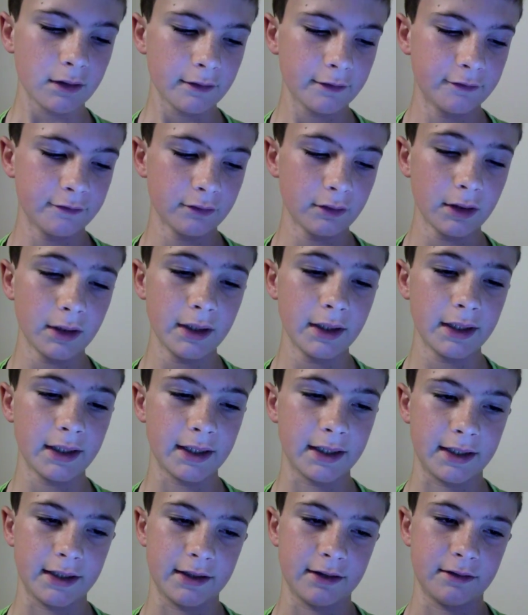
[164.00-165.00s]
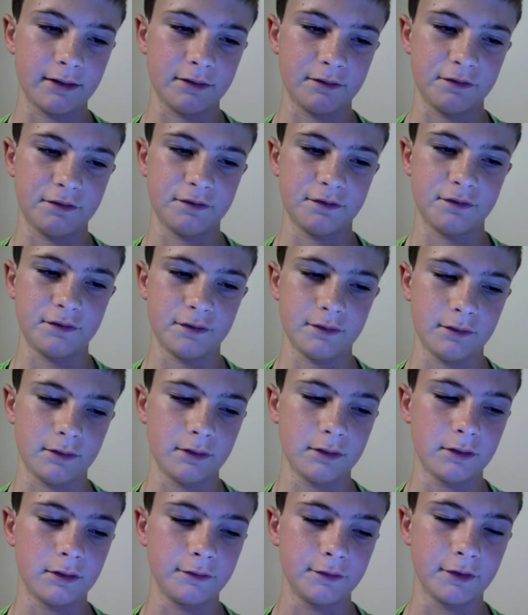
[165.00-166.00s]
three and a half, a
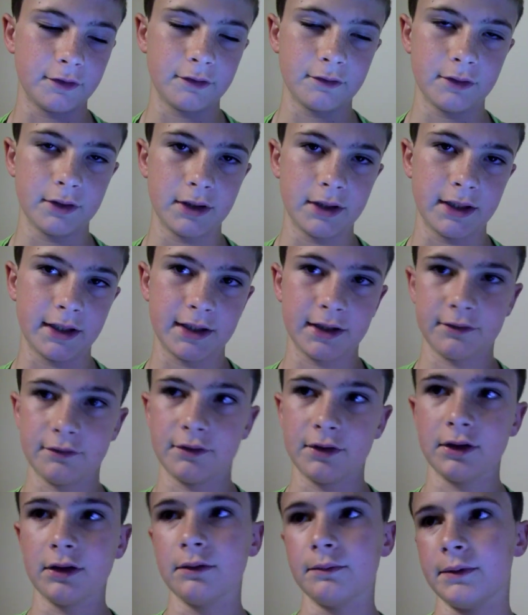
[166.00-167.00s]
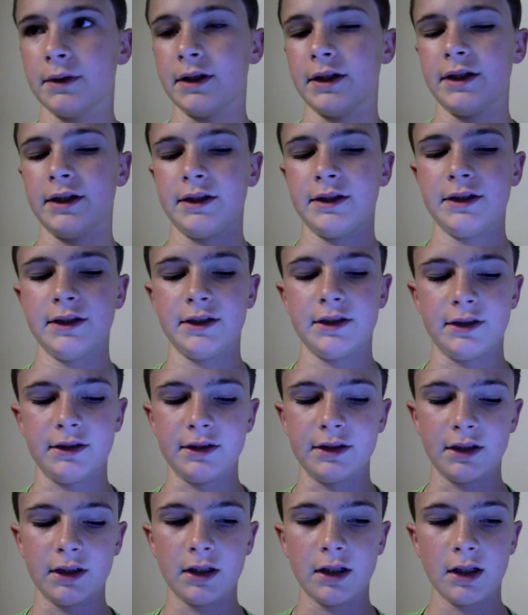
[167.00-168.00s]
little over three and a half gigabytes
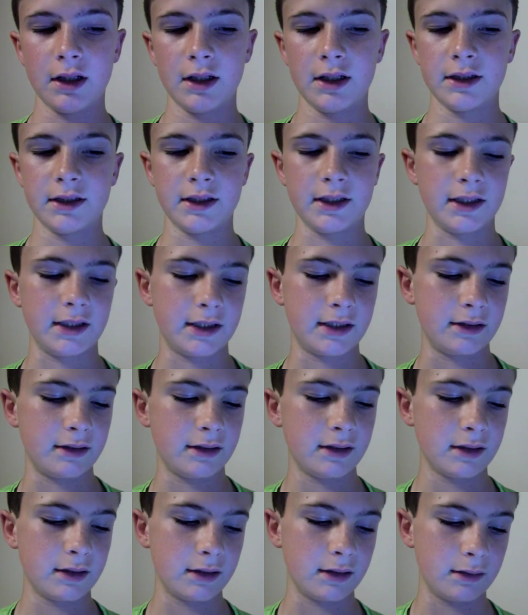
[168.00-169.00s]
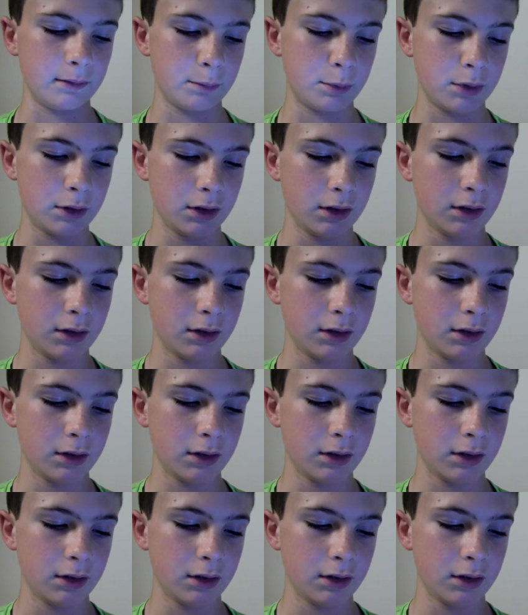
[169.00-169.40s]
is taken up